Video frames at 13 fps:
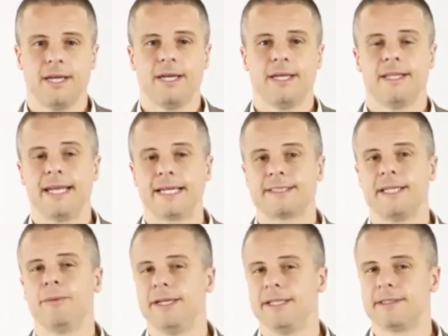The next
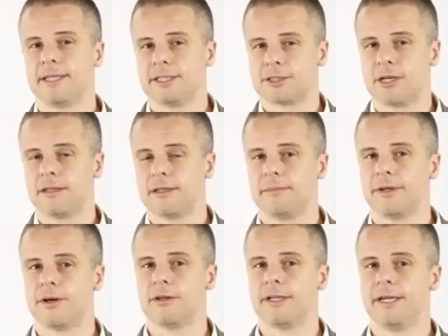thing we touched on a little bit
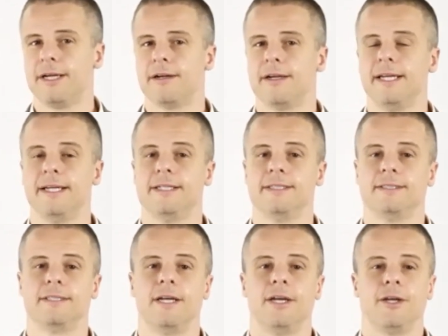earlier
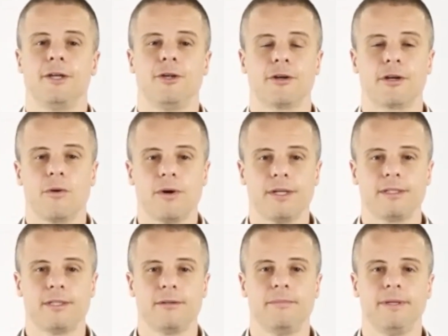is you're going
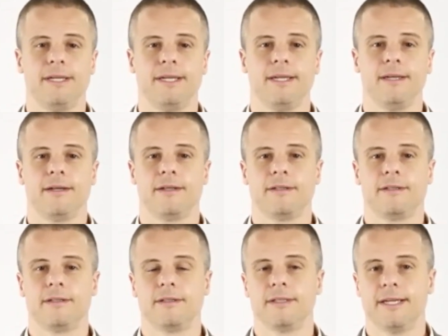to be
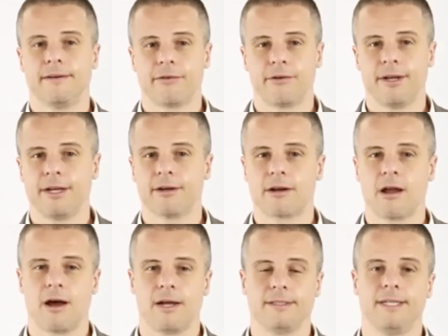delivering your
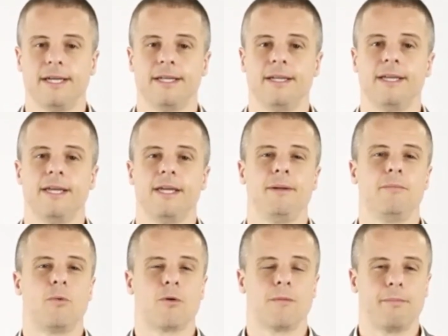content in
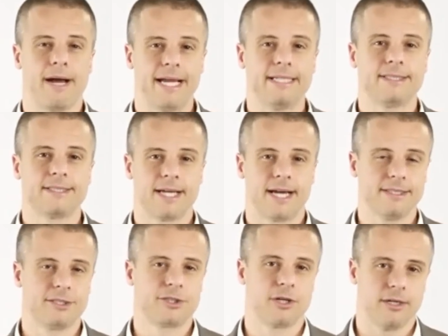more
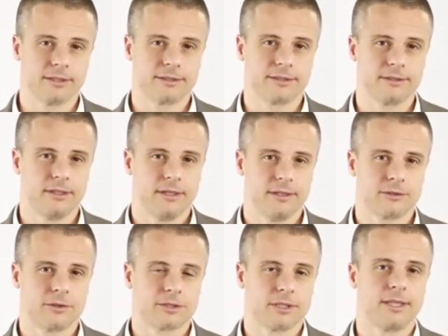bite-sized chunks.
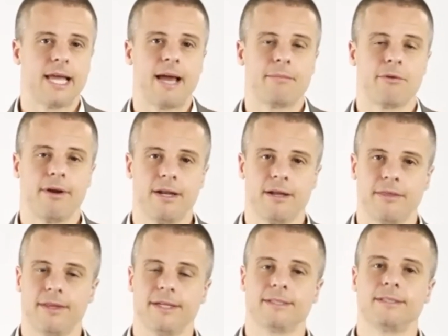So let's elaborate on
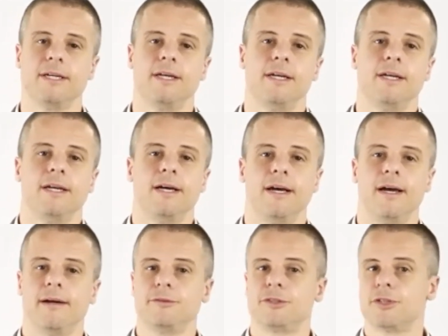this.
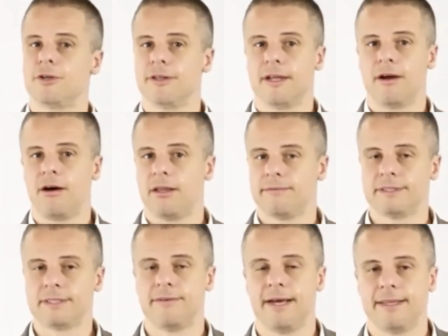I'm sure that all of us have had